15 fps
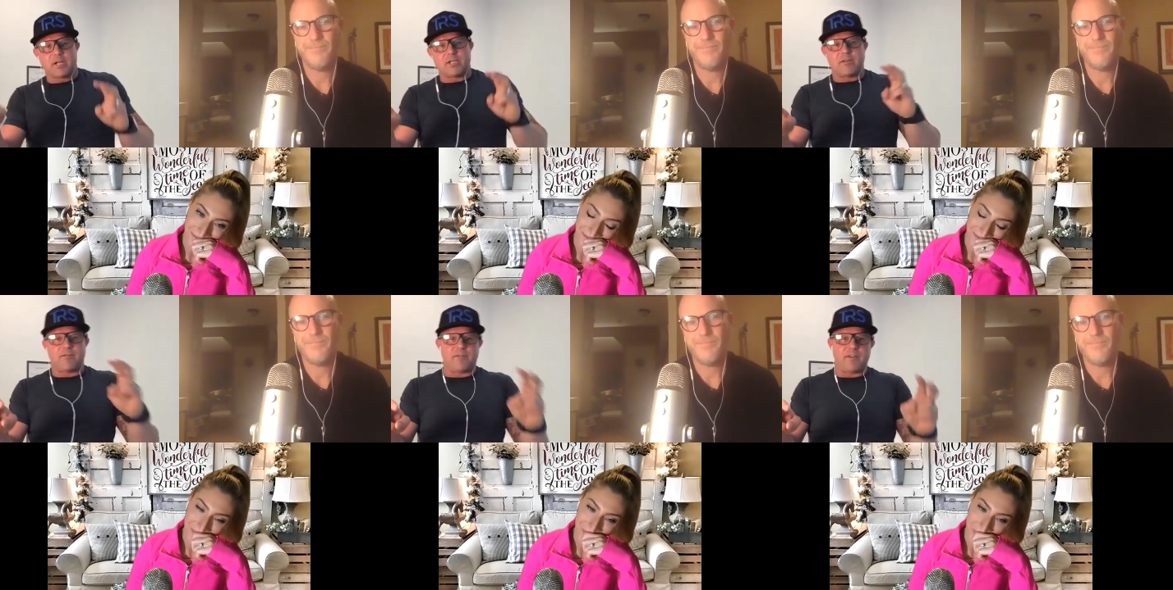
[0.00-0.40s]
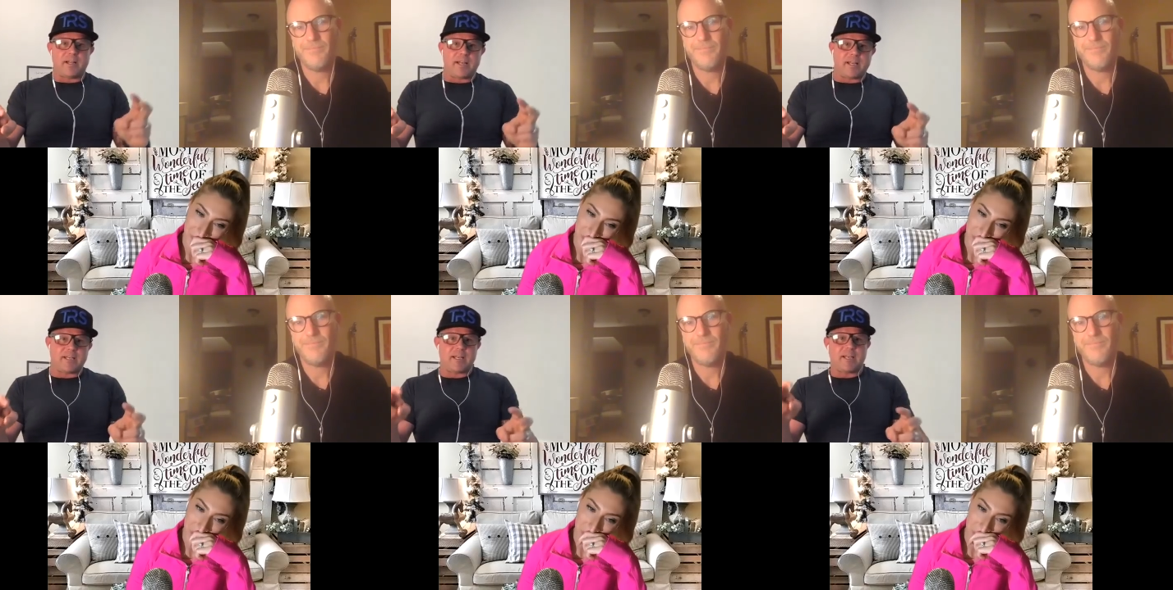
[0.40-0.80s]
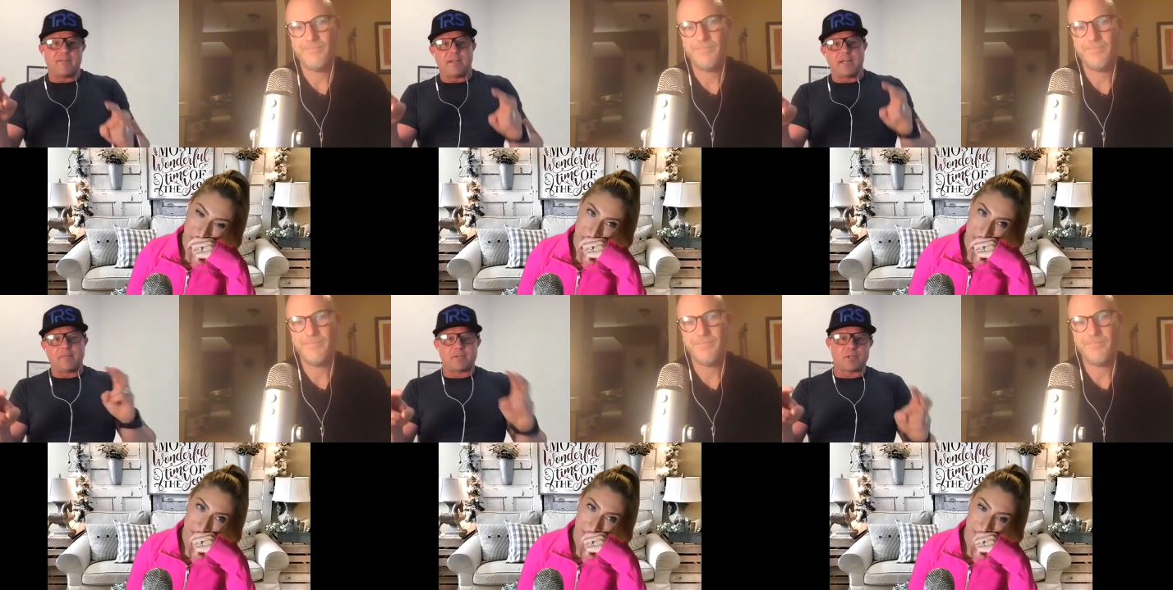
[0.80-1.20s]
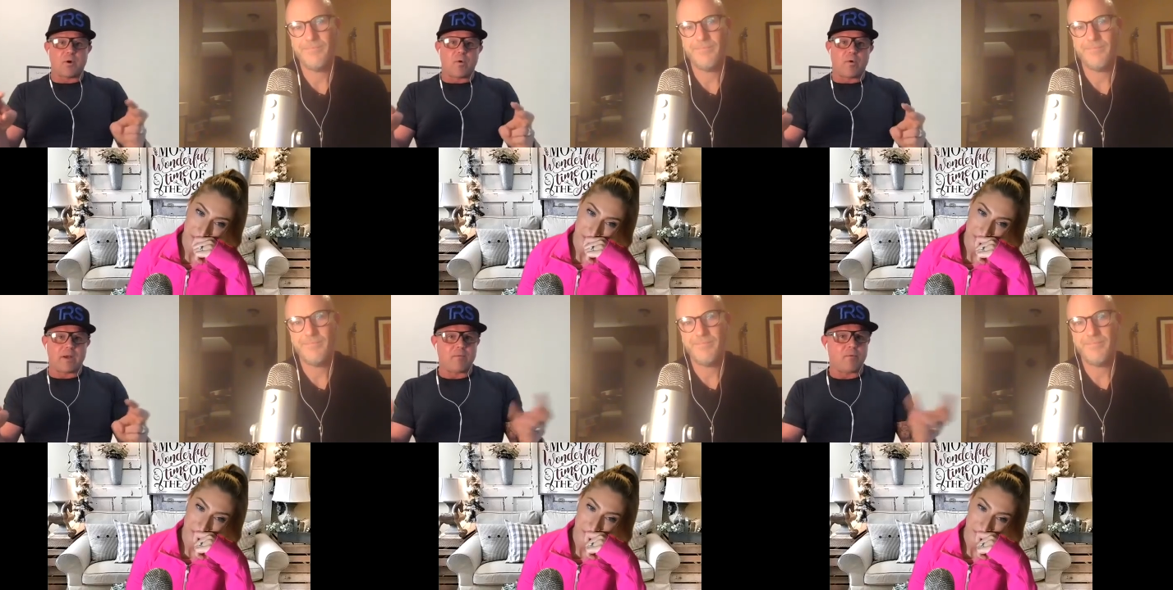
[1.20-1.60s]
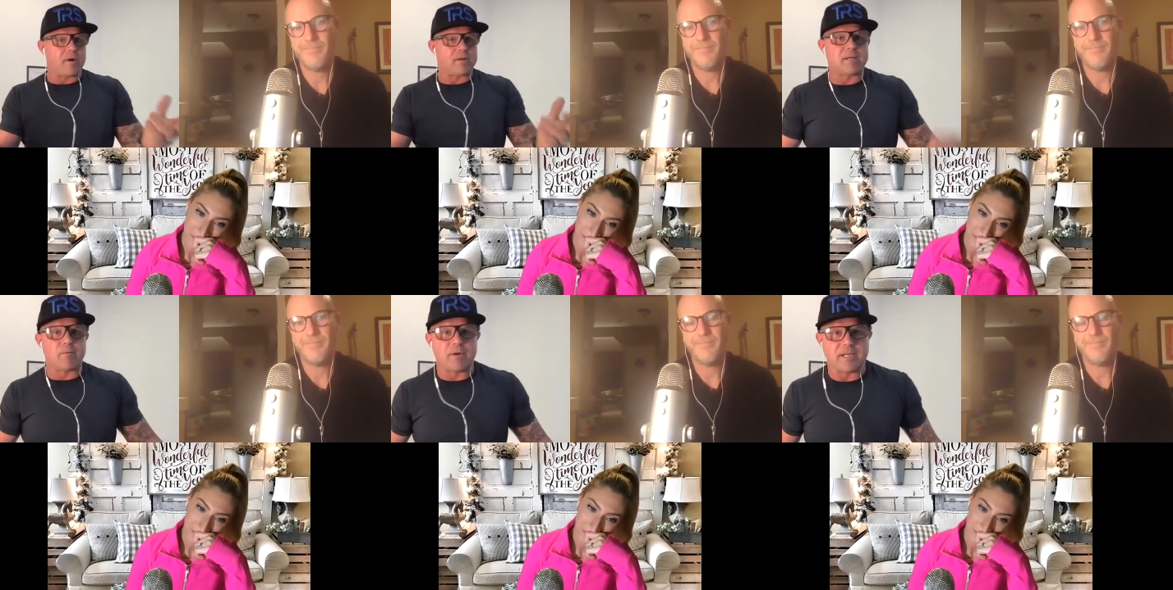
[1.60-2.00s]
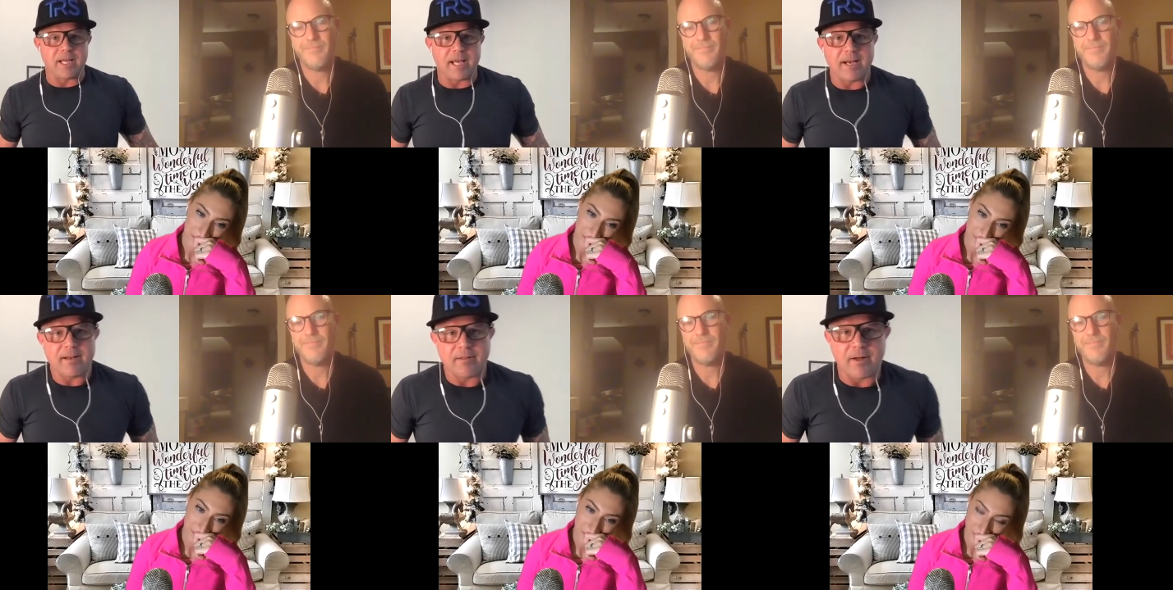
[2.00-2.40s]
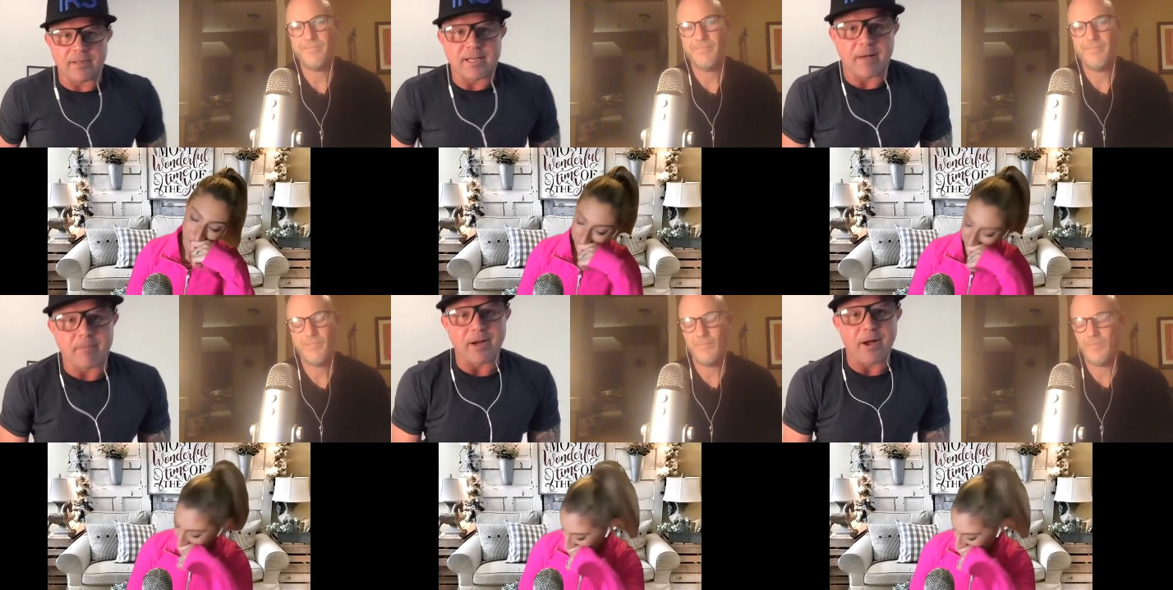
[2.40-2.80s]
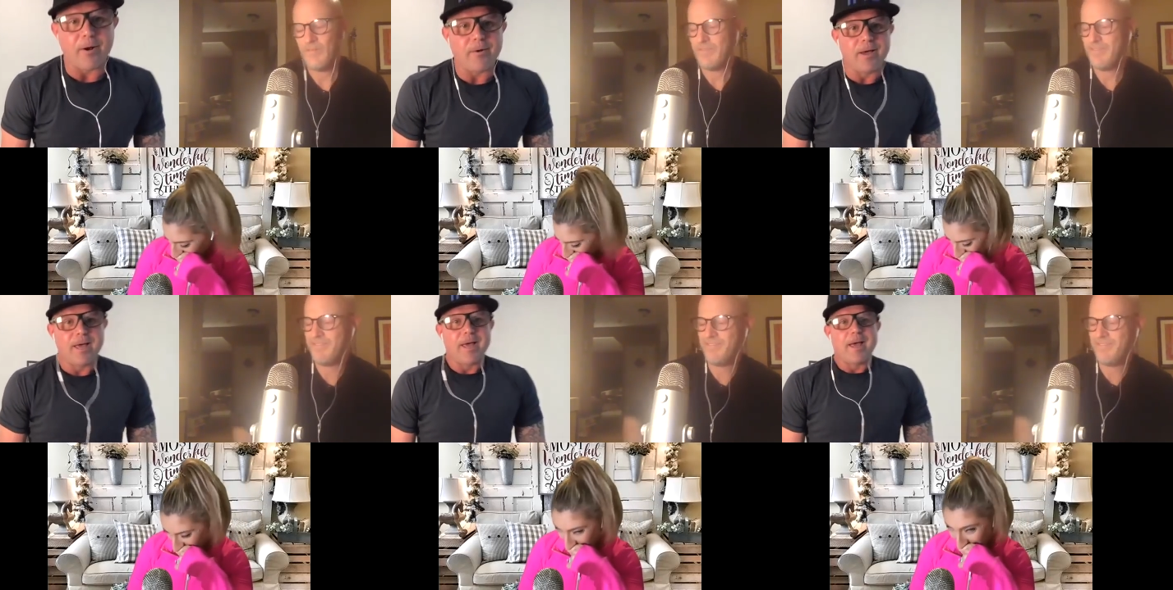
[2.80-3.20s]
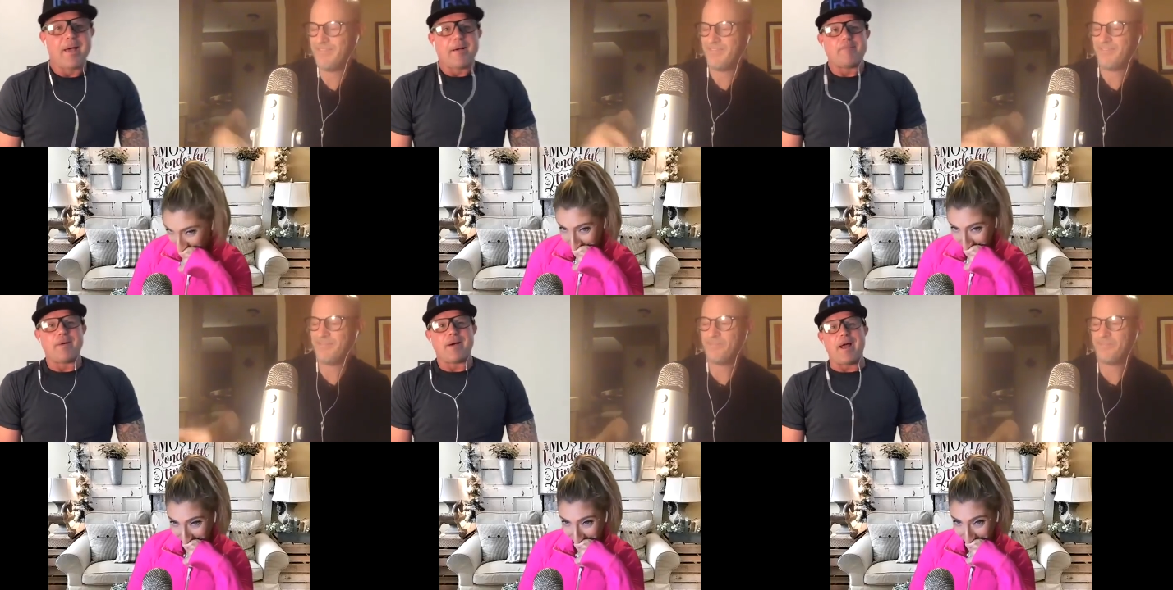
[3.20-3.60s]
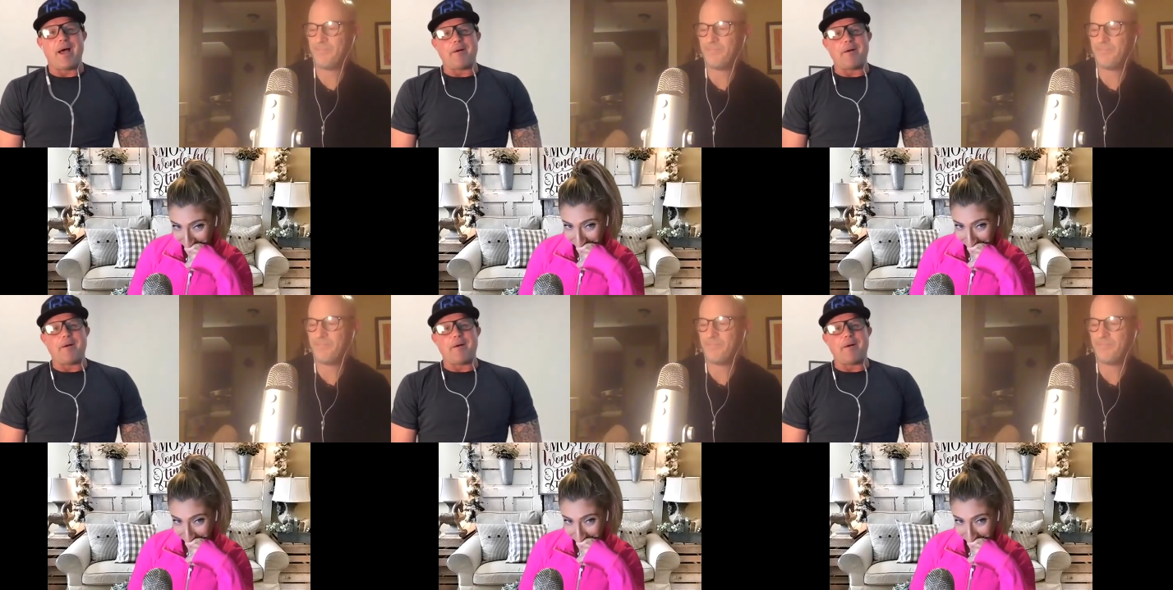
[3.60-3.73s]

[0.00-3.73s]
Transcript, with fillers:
Speaker 1: touchy feely and didn't even keep score anymore. Someone did a long time ago, but